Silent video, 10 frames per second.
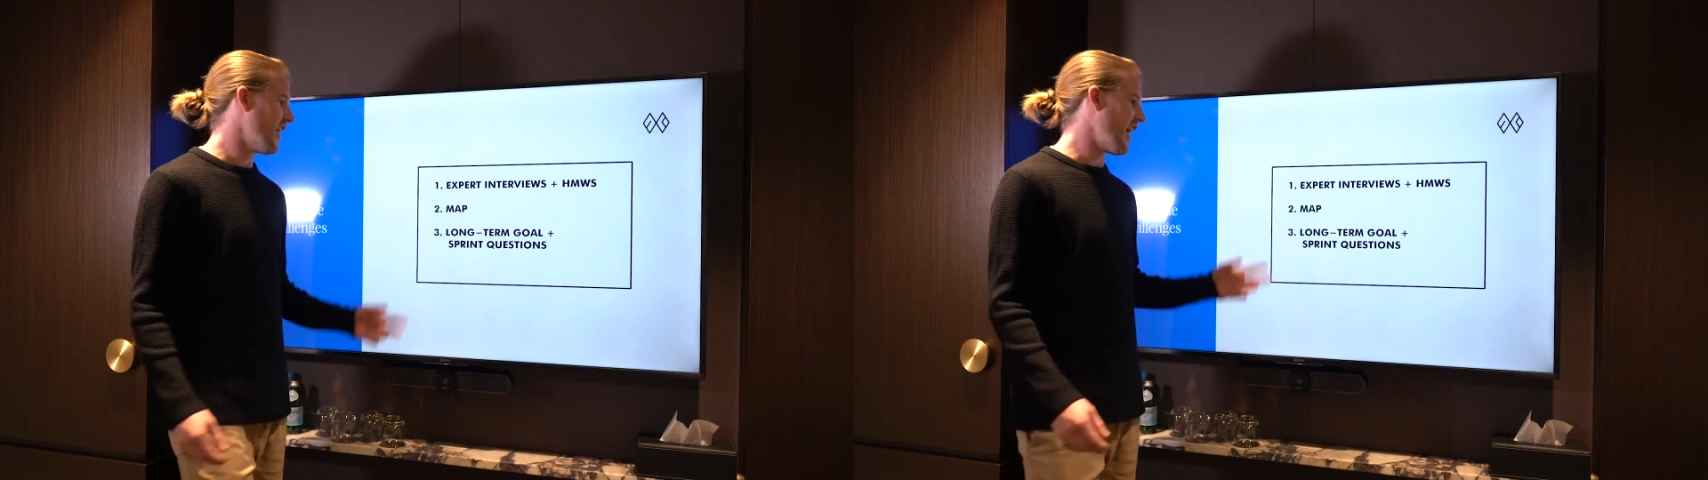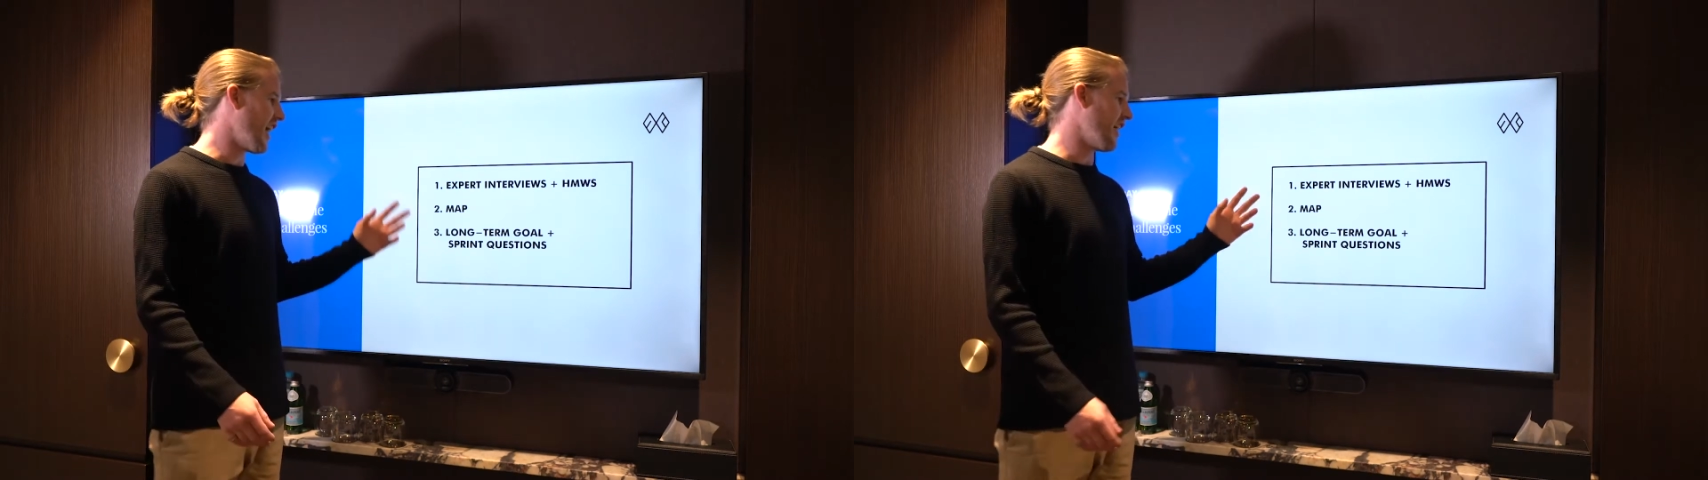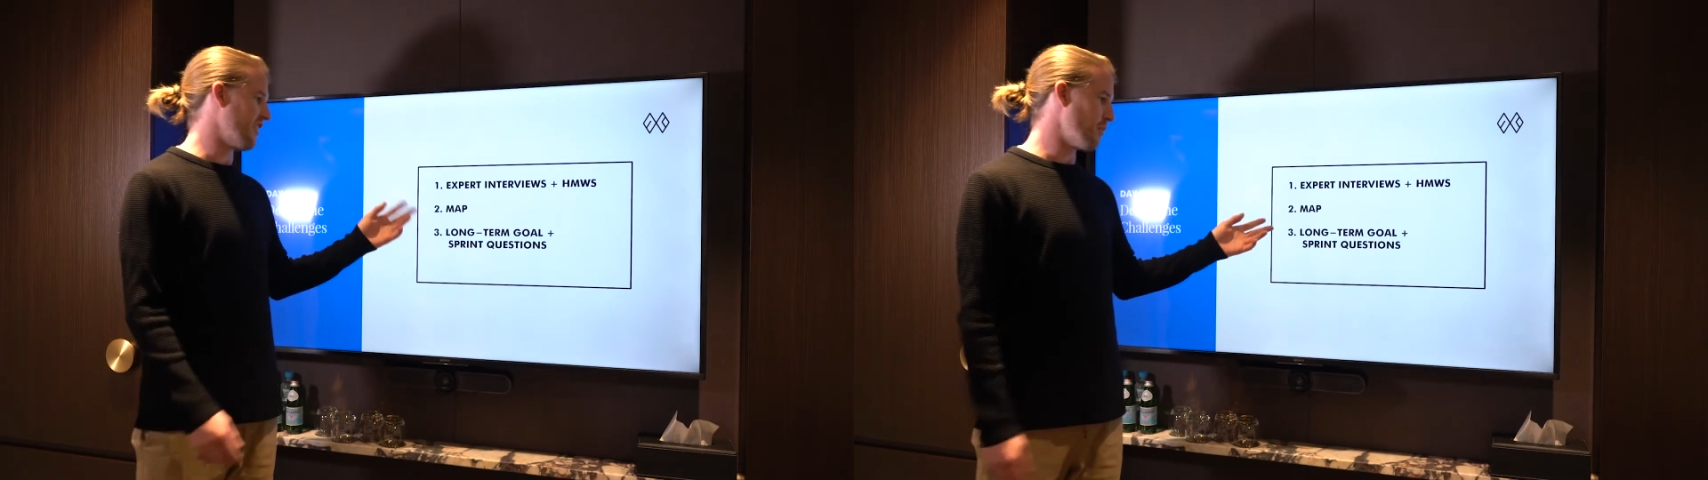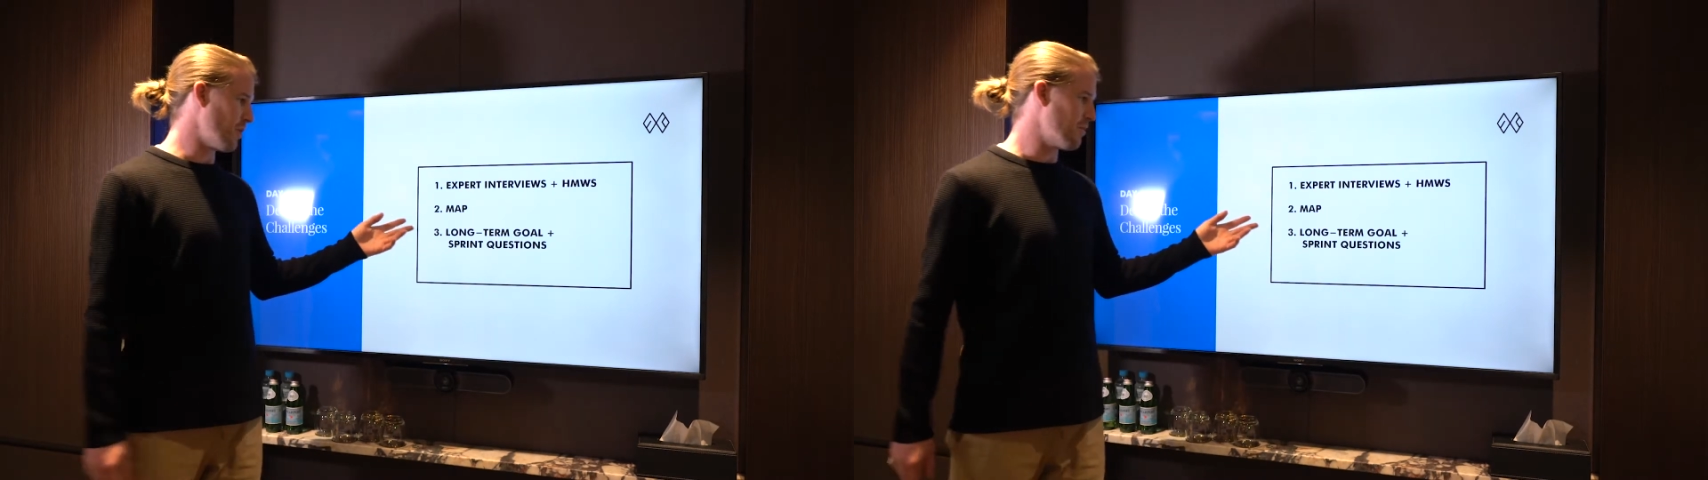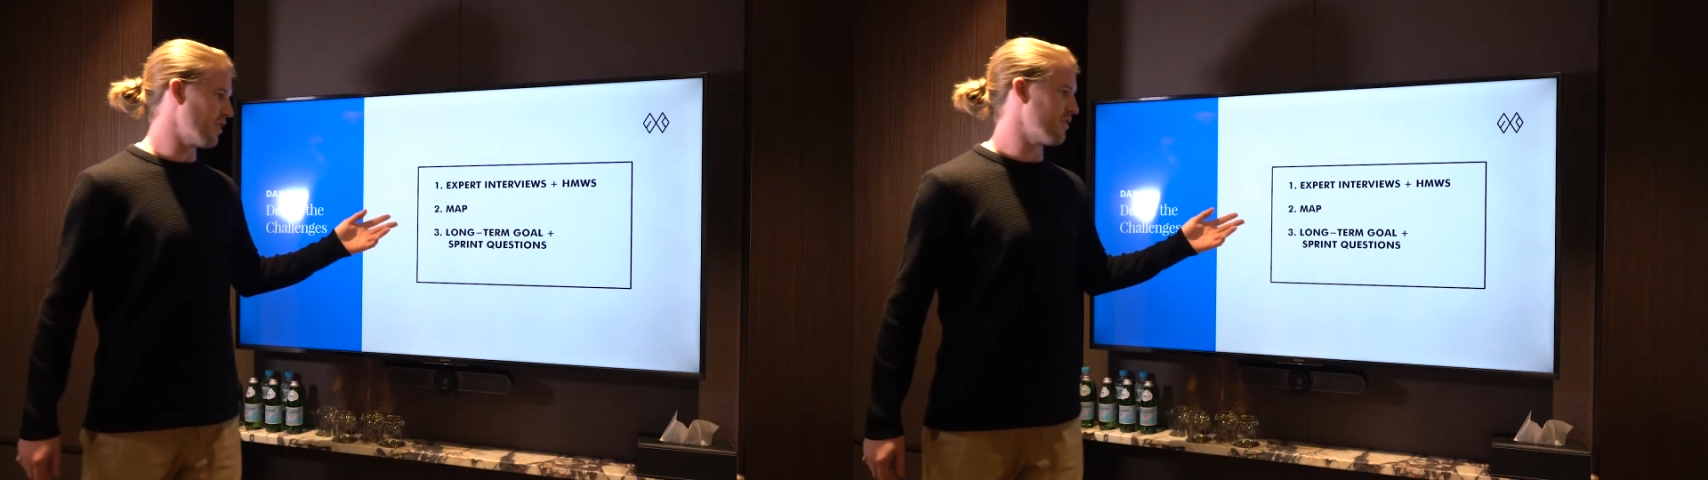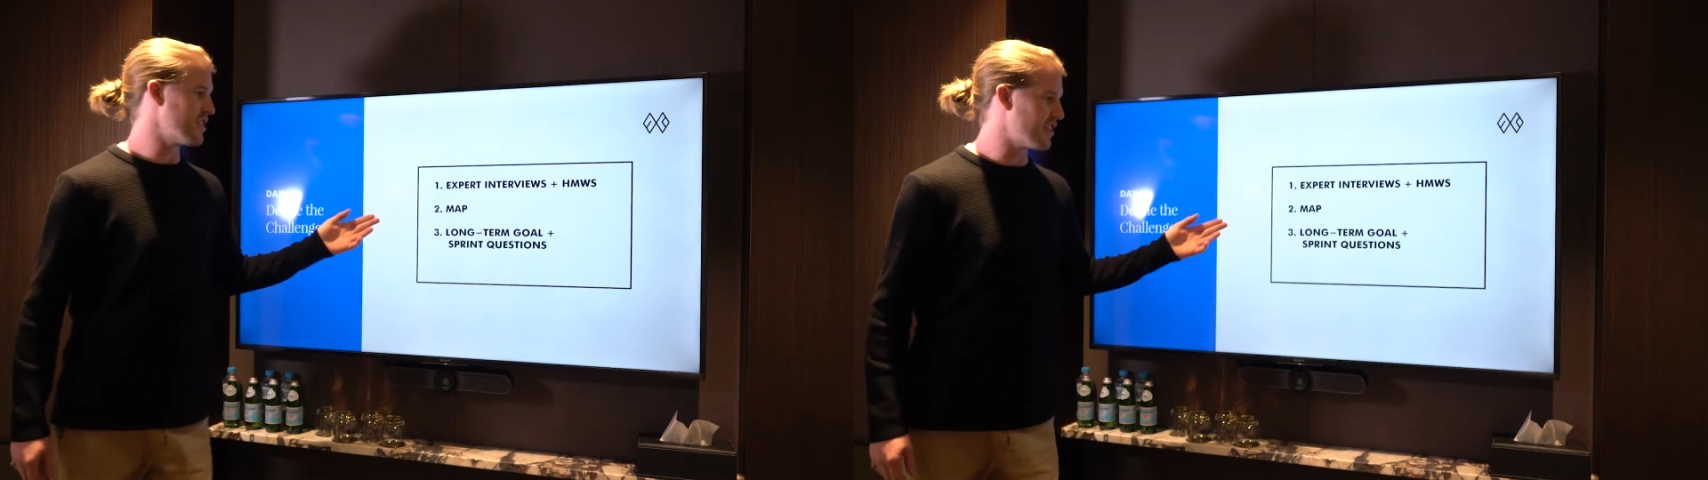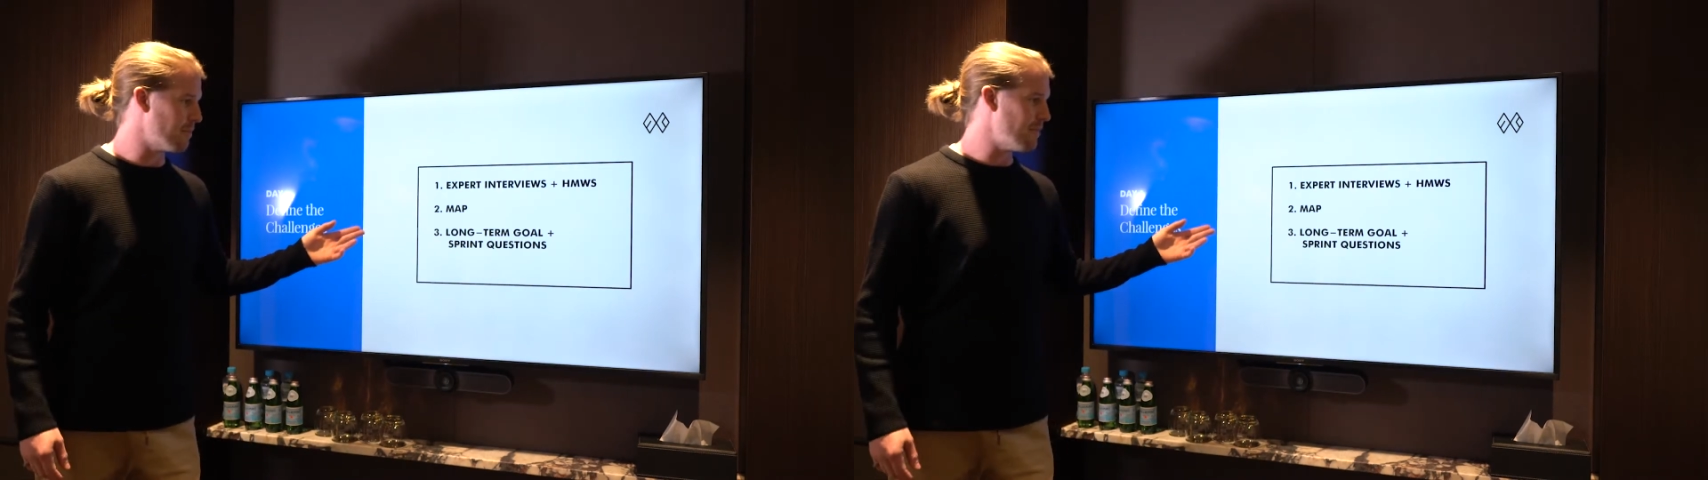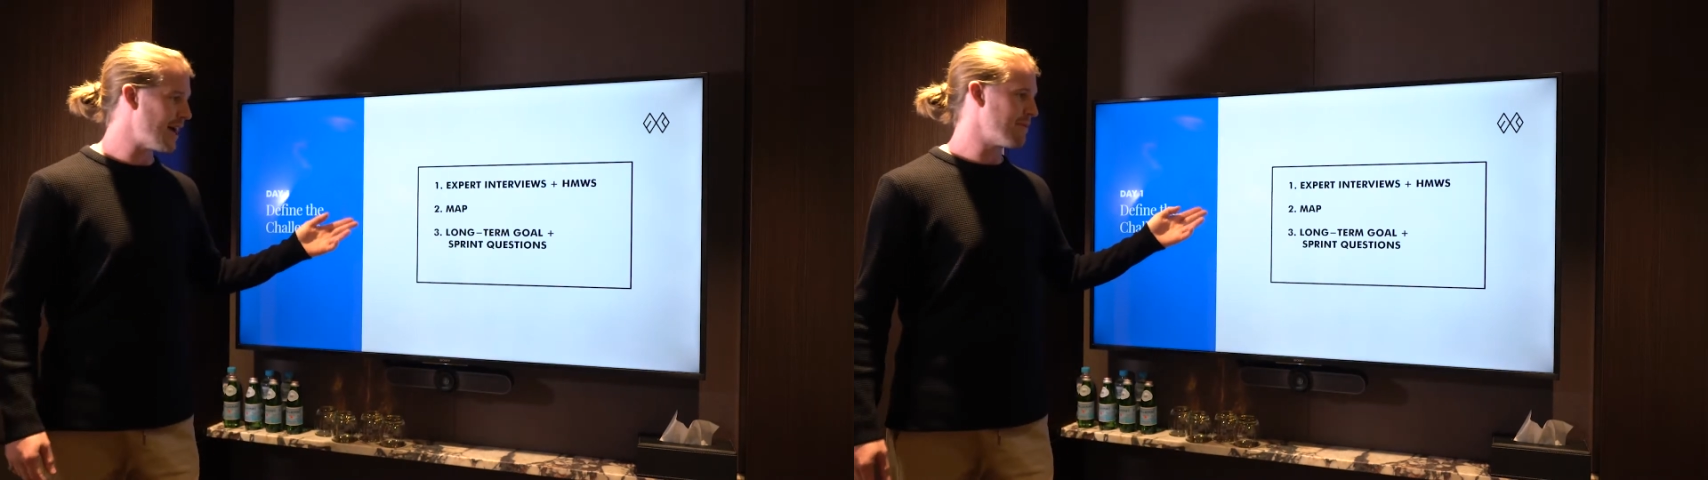Then we move into
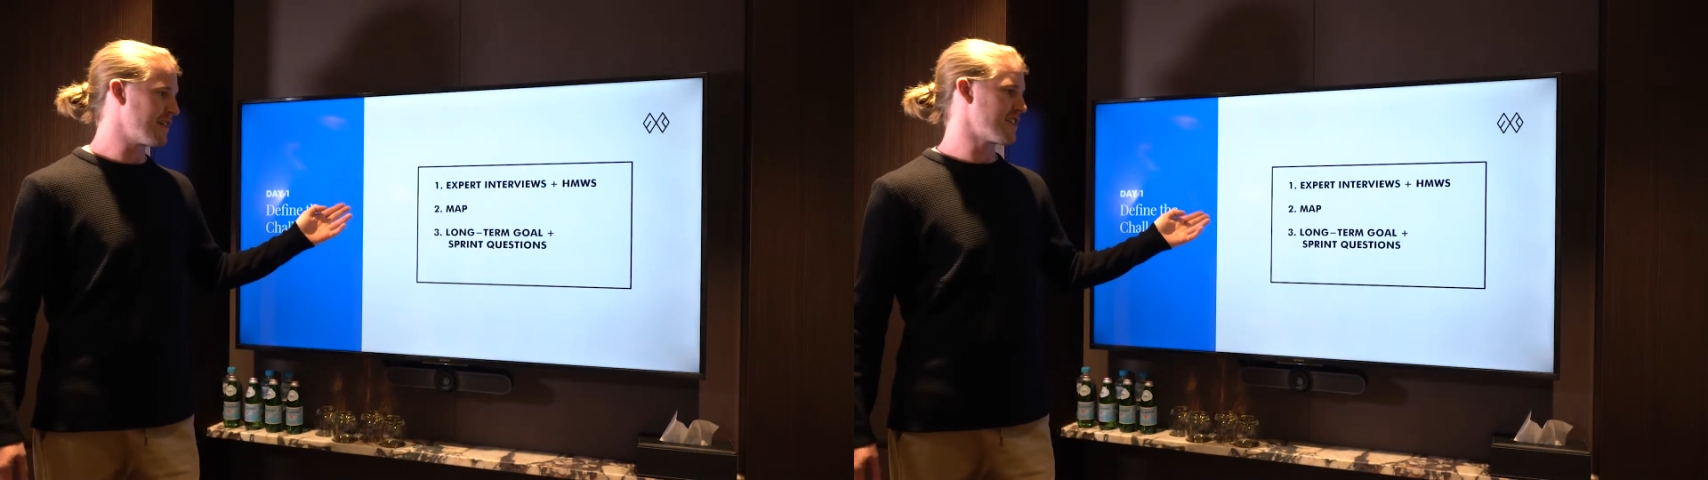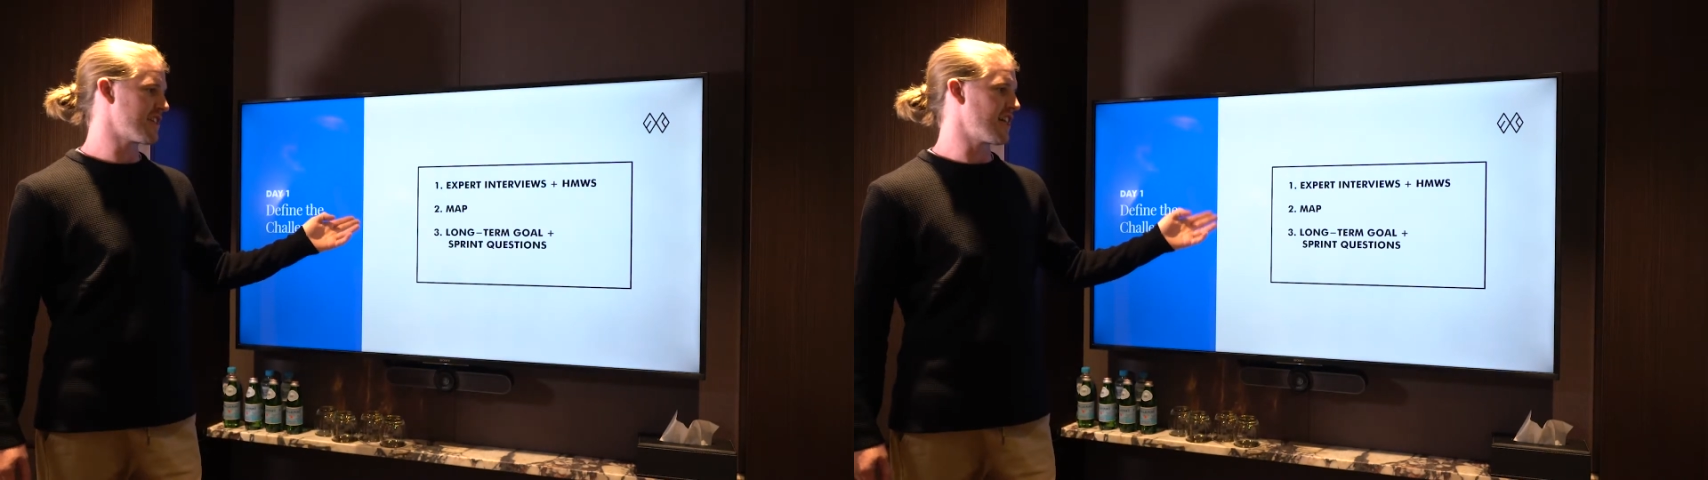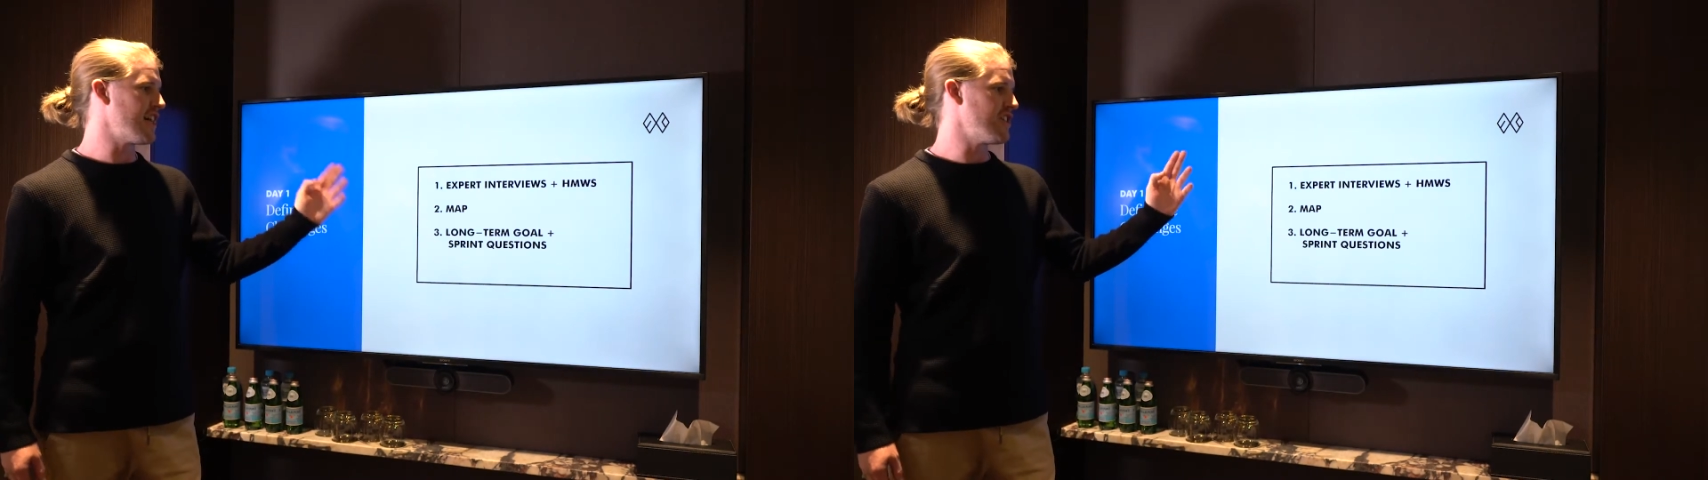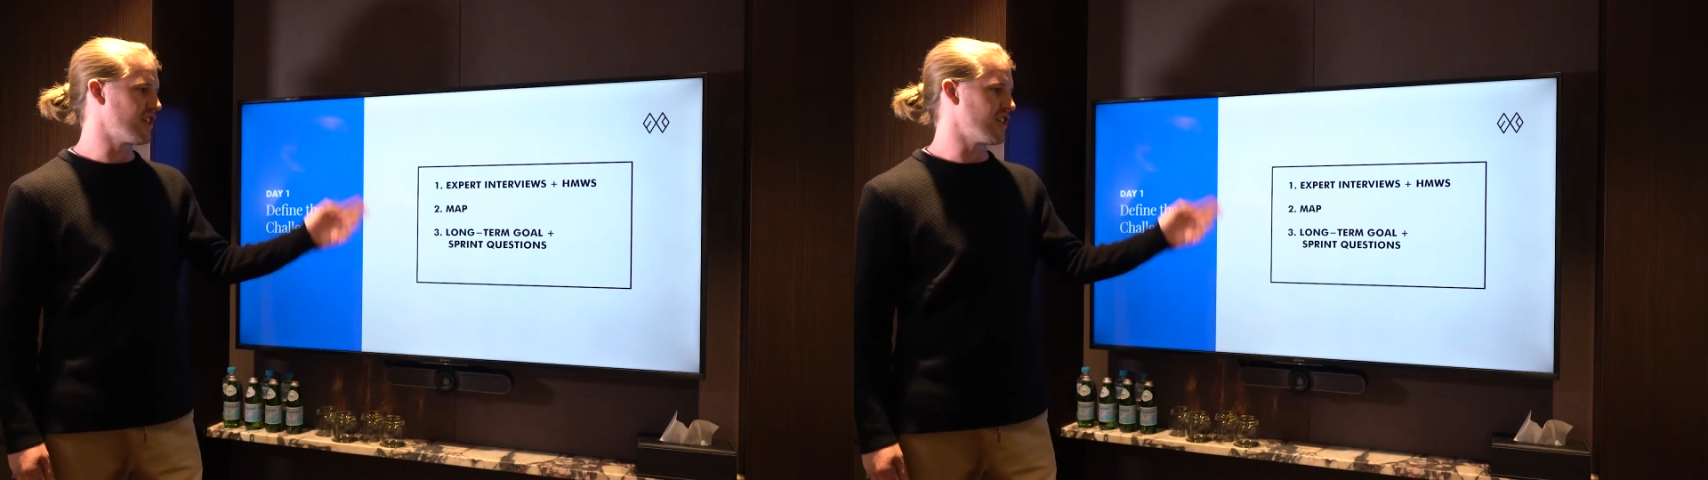the mapping stage